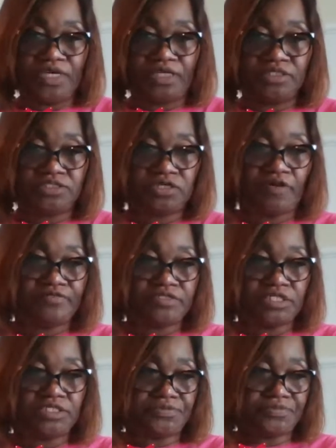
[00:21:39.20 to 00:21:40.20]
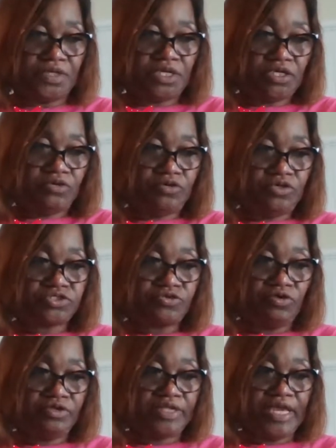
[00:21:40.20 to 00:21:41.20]
under services, you
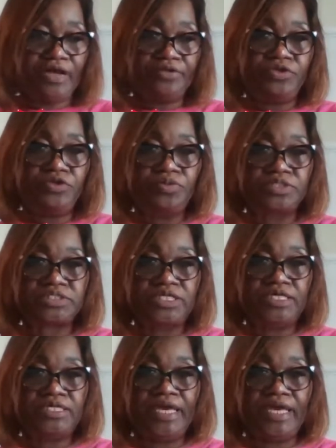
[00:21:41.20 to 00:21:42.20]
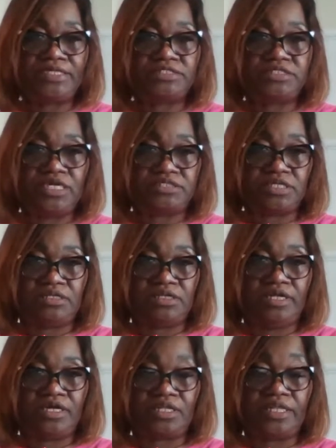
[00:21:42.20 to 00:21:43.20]
scroll down, you will see the ACE test under there.